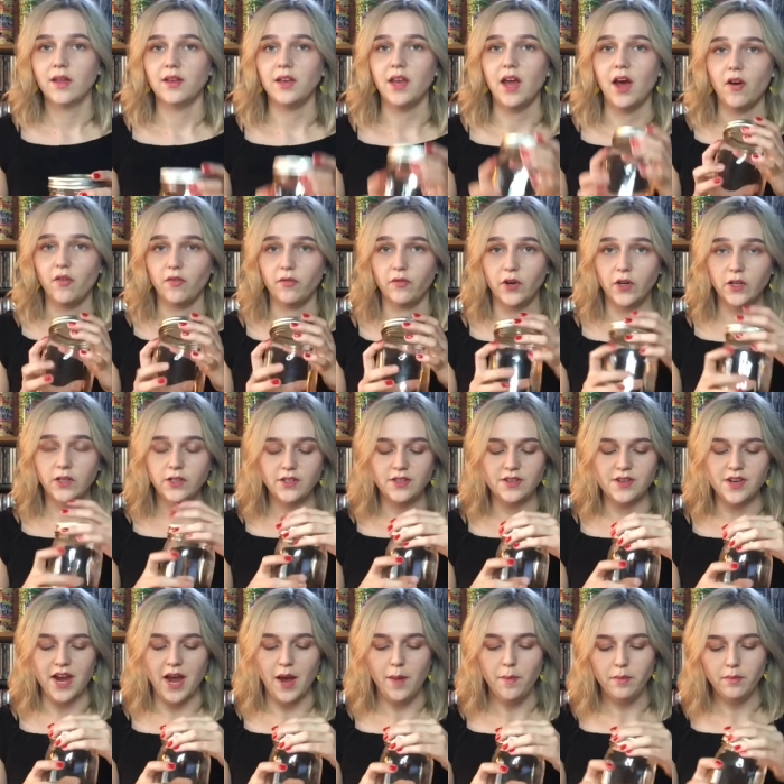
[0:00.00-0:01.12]
Now first
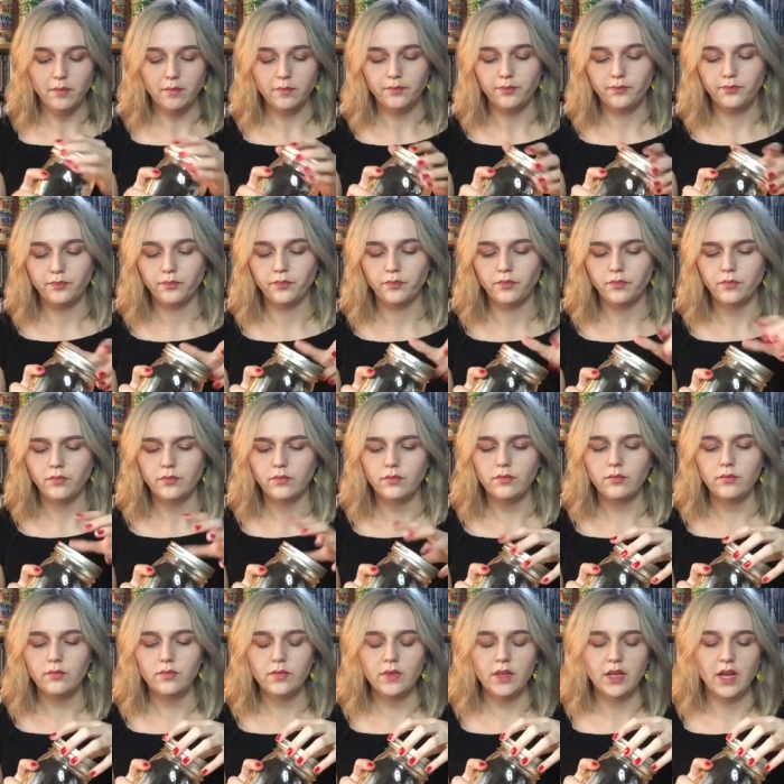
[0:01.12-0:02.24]
step
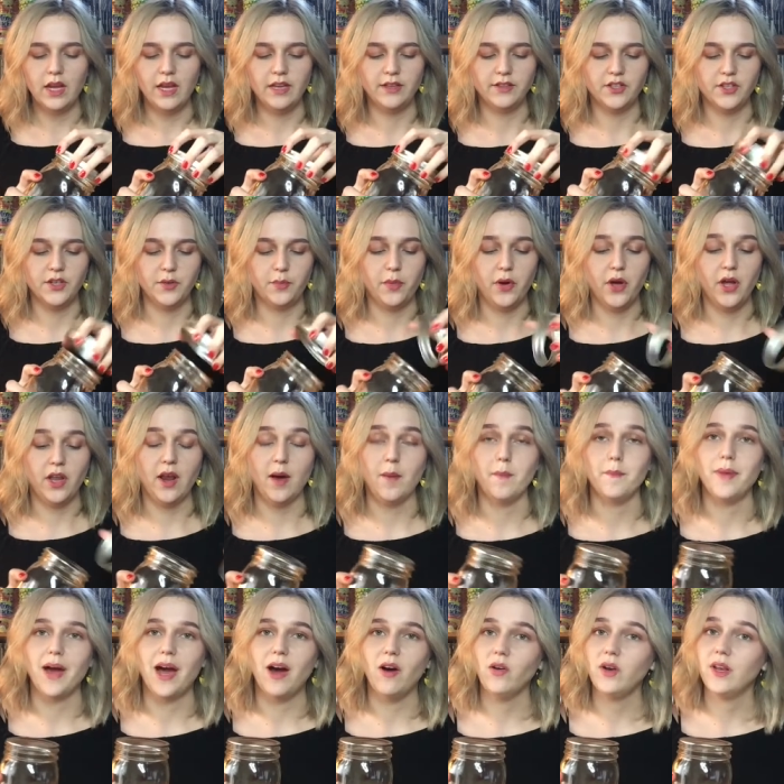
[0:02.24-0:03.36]
is to put
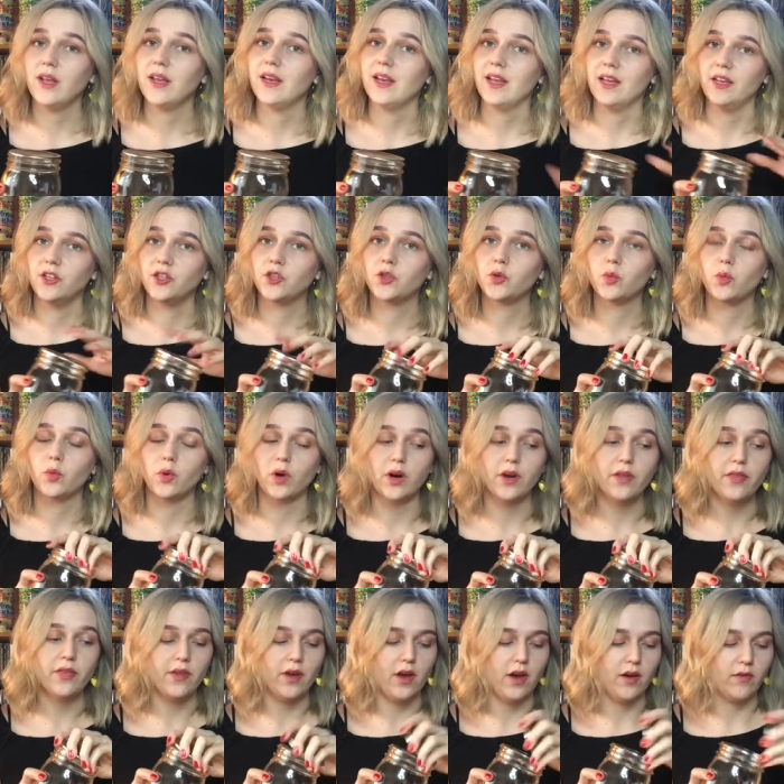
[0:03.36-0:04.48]
about an inch worth
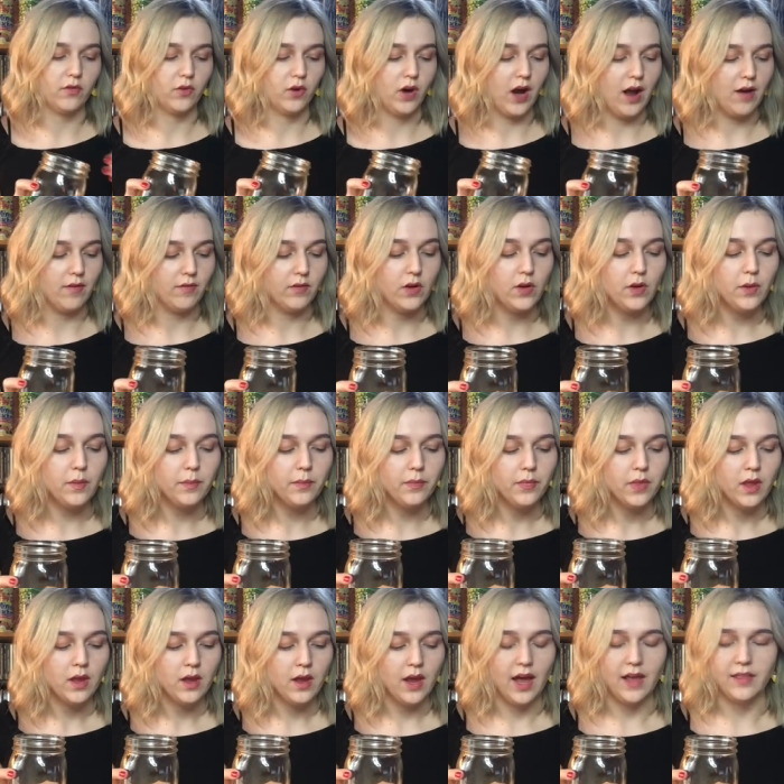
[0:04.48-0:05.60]
of gravel
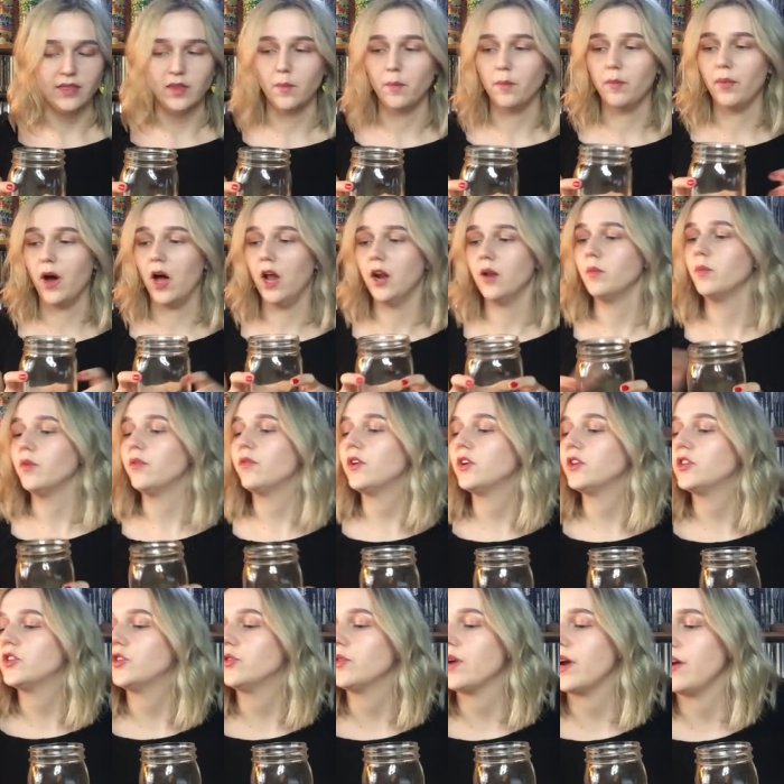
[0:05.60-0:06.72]
at the bottom of your
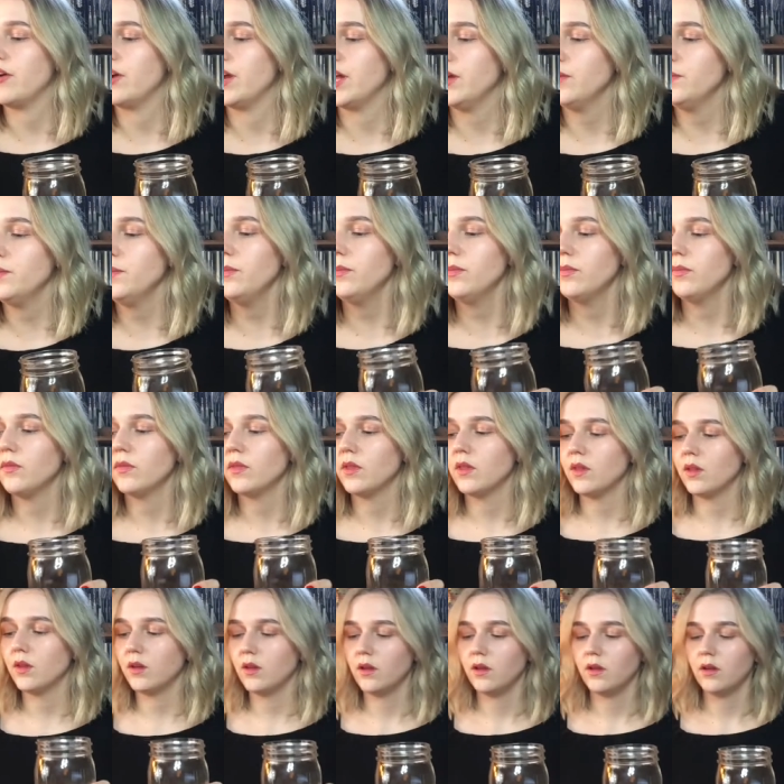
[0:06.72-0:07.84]
terrarium.
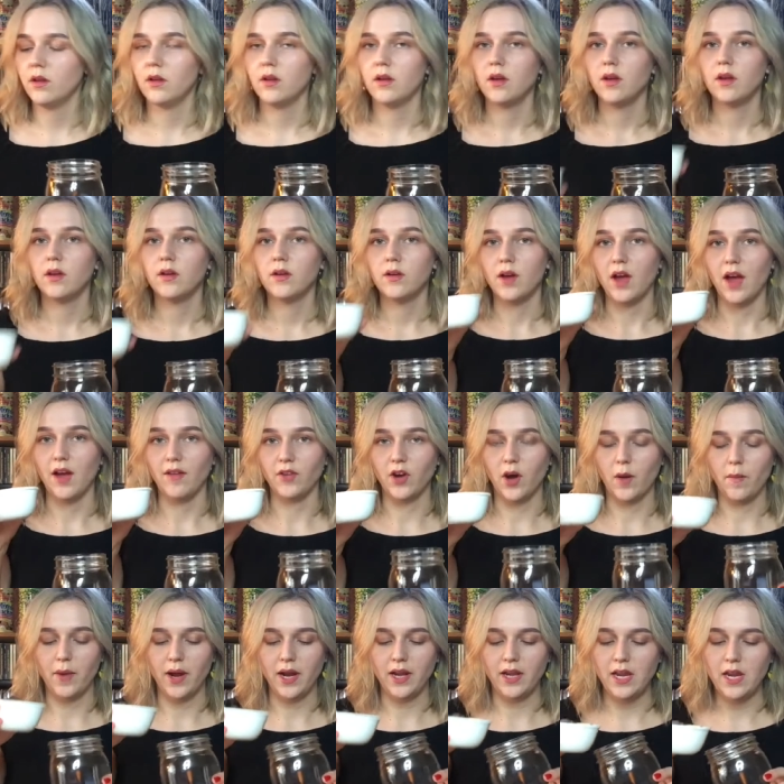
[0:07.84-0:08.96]
I've got
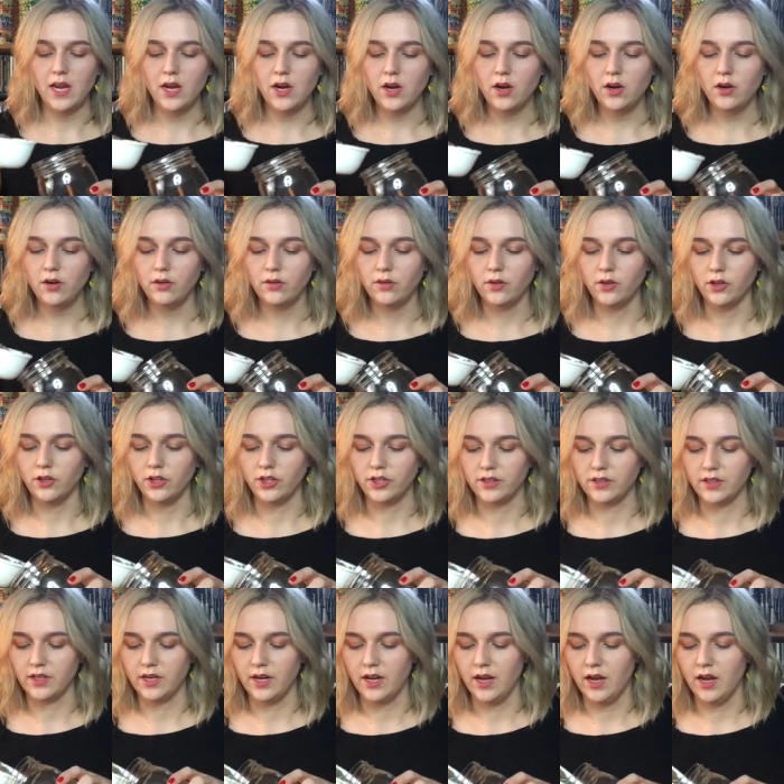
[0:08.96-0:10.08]
mine here. You're just
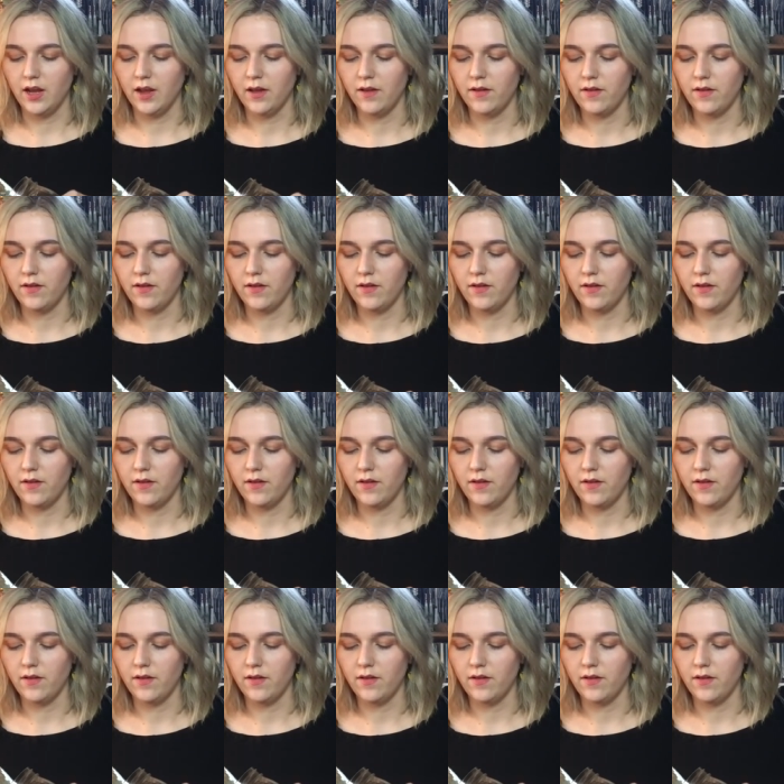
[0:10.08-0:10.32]
gonna